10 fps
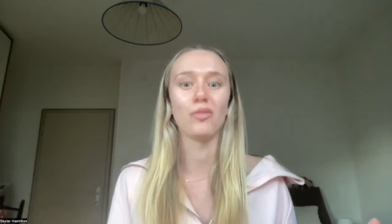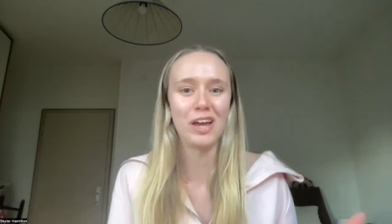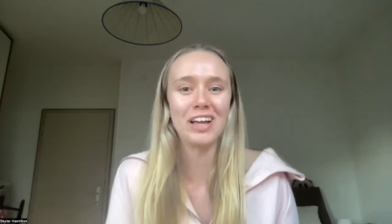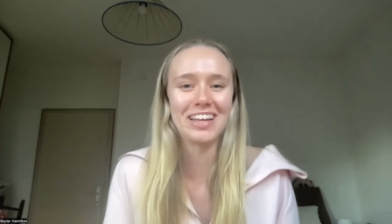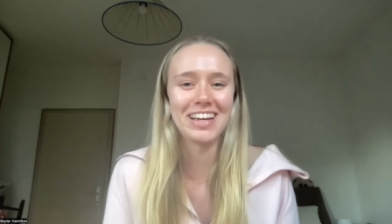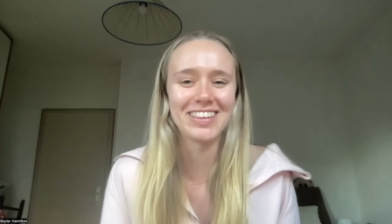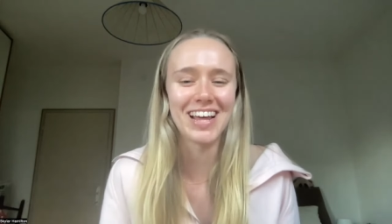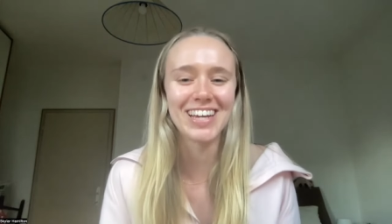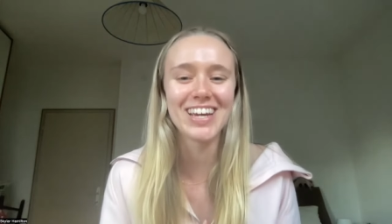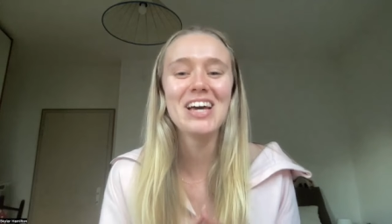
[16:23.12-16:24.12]
feeling
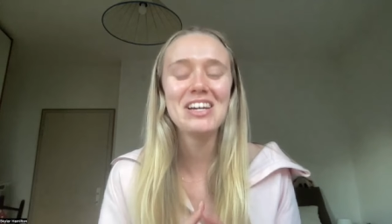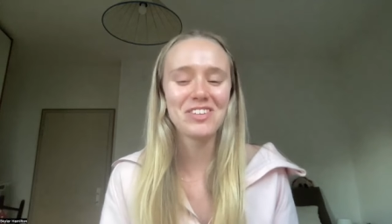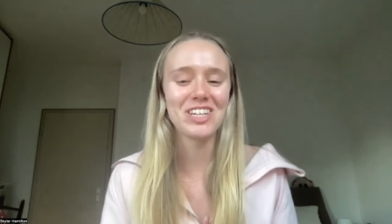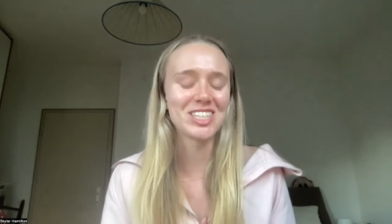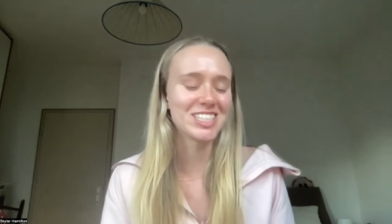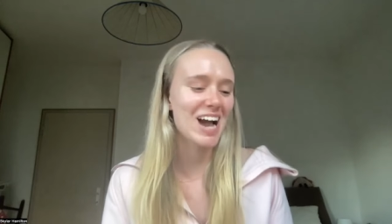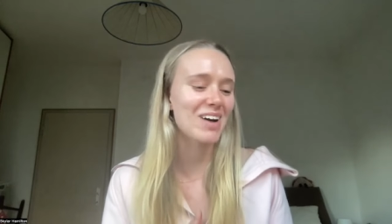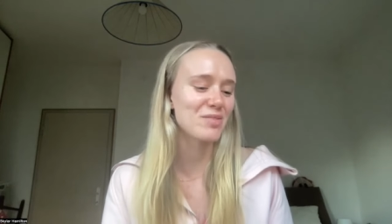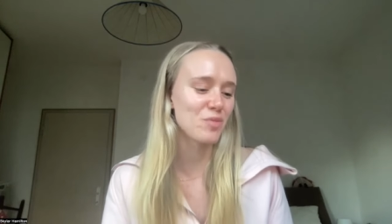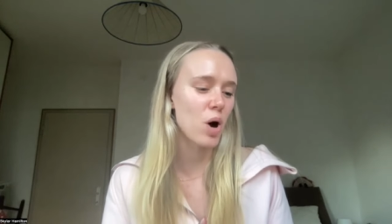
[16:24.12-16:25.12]
like fishes
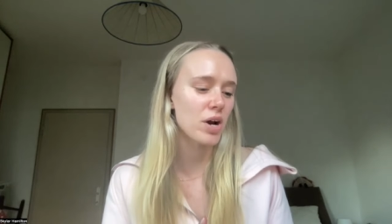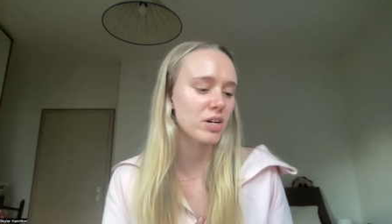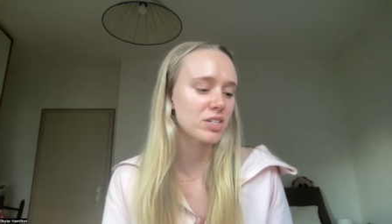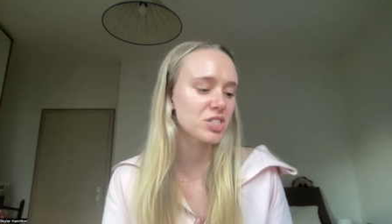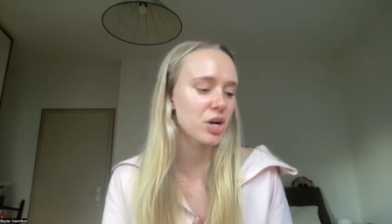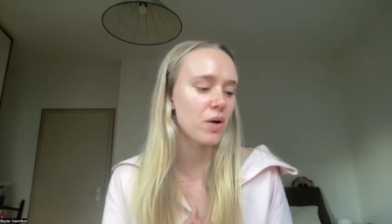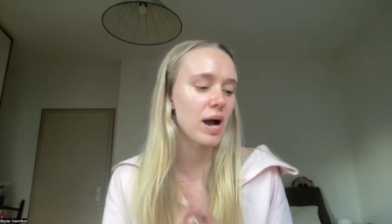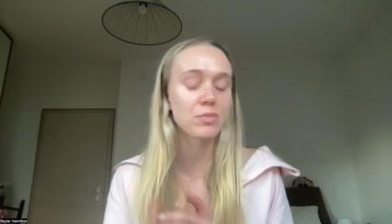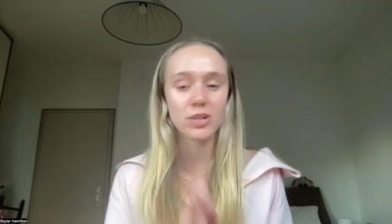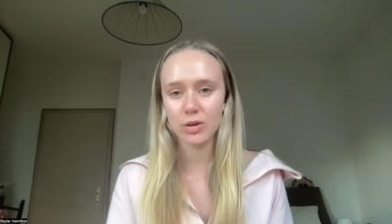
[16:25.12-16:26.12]
out of water. So
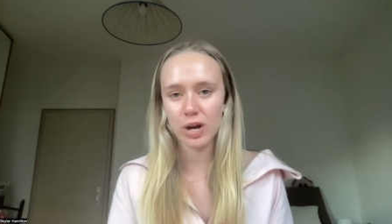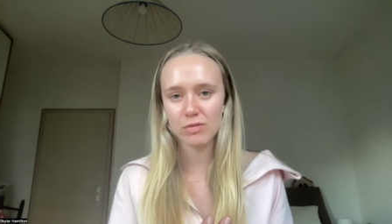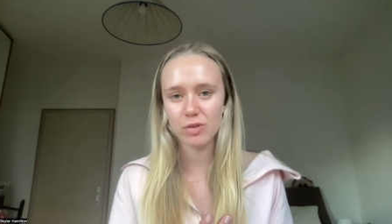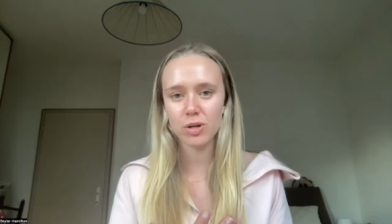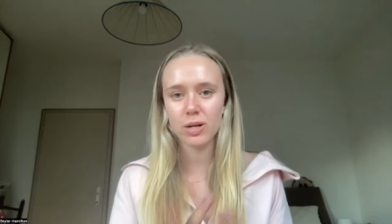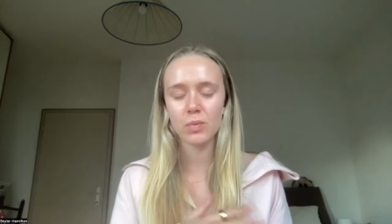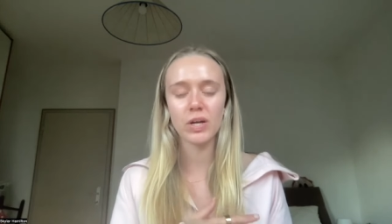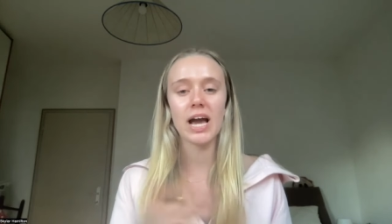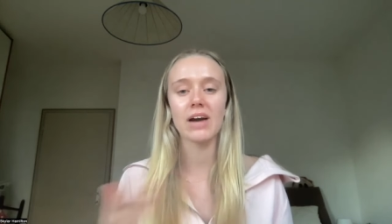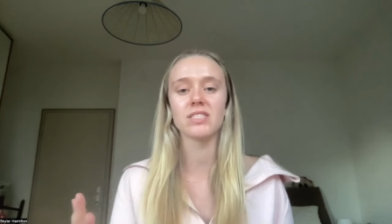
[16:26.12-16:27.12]
I'm really grateful.
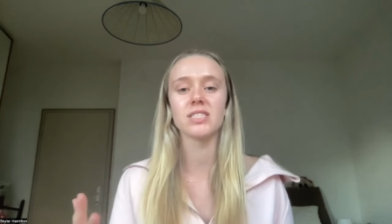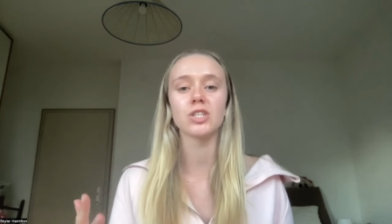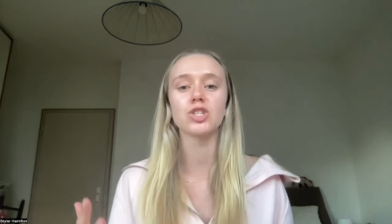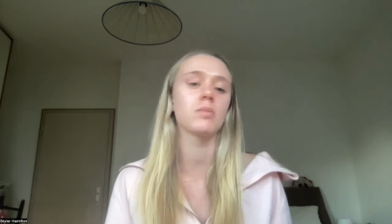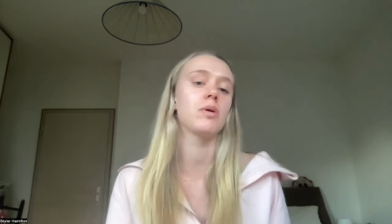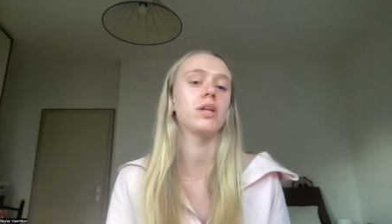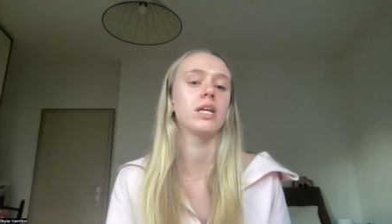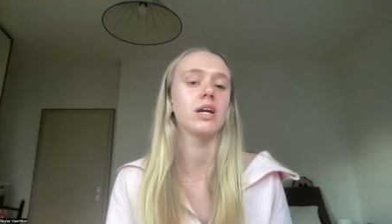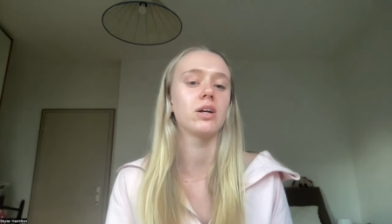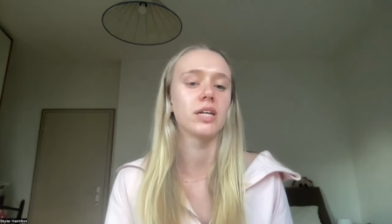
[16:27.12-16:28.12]
We have such a
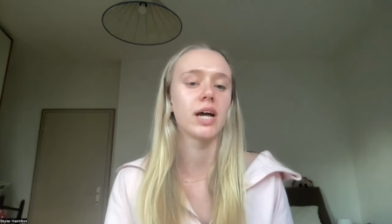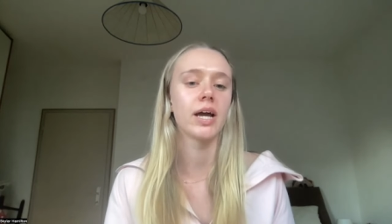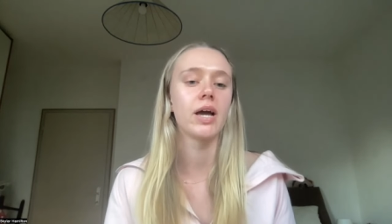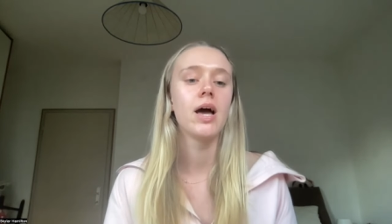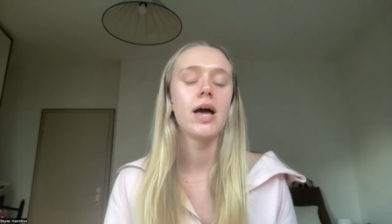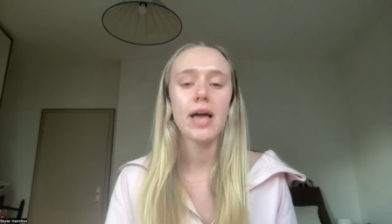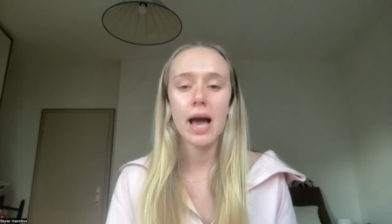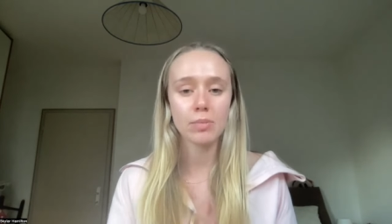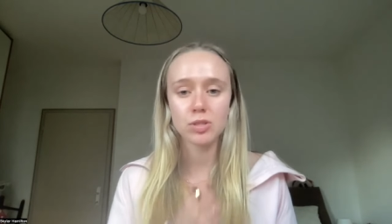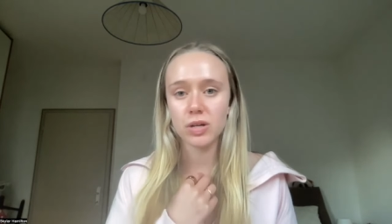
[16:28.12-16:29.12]
community here that I
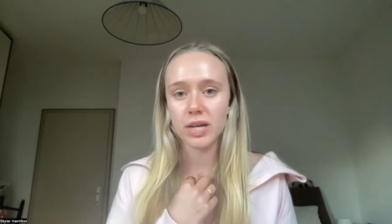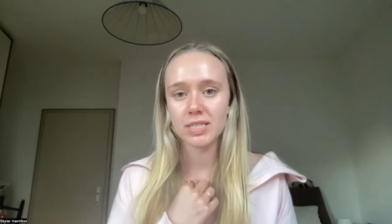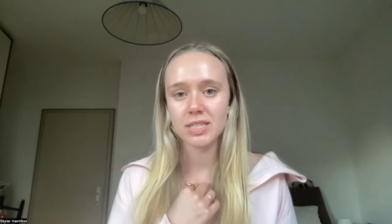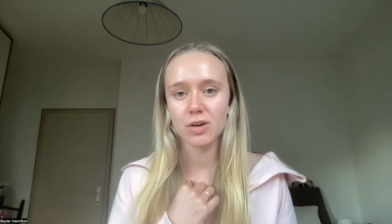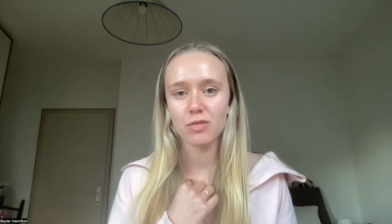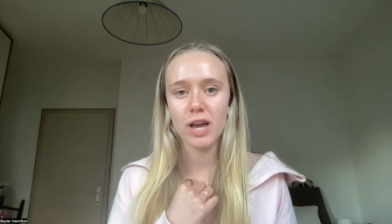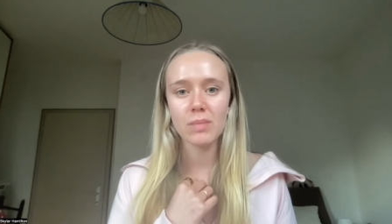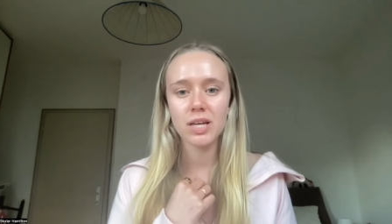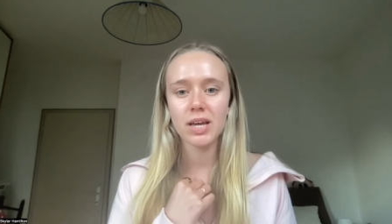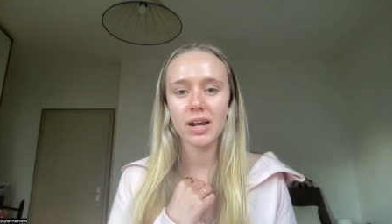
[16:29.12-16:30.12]
absolutely consider
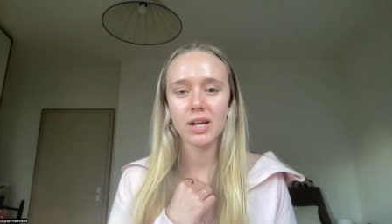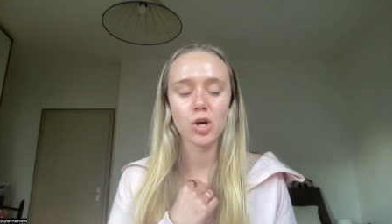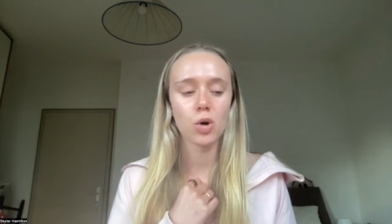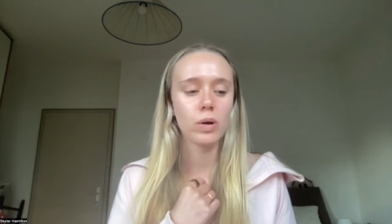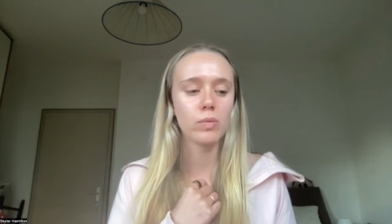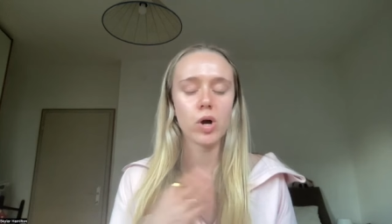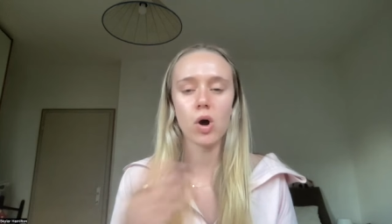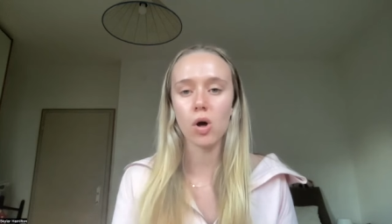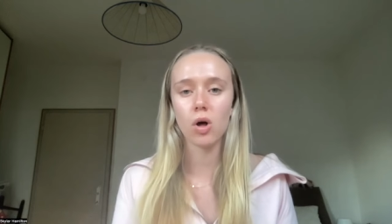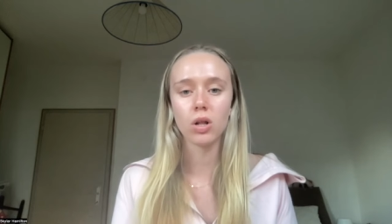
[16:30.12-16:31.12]
family, and I know we would
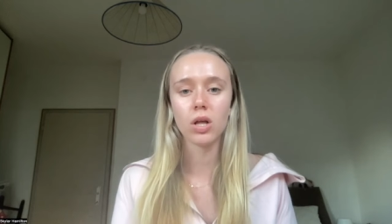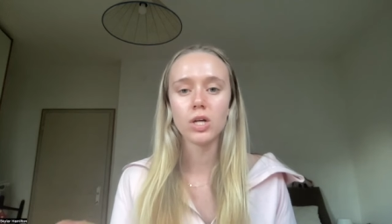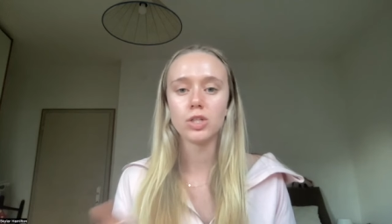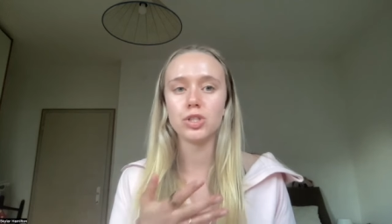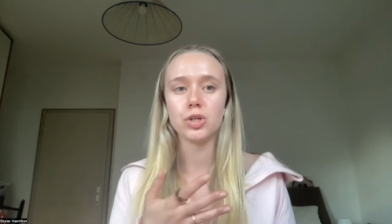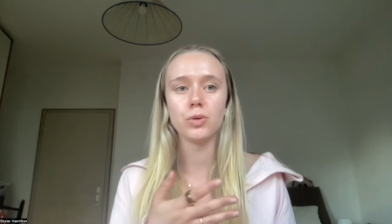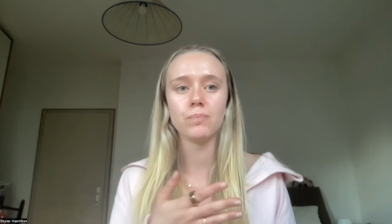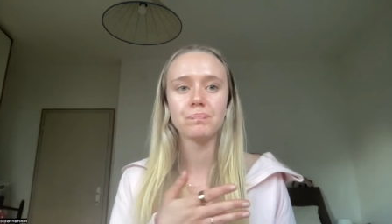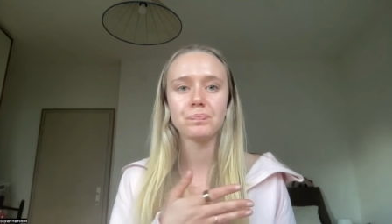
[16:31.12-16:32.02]
all do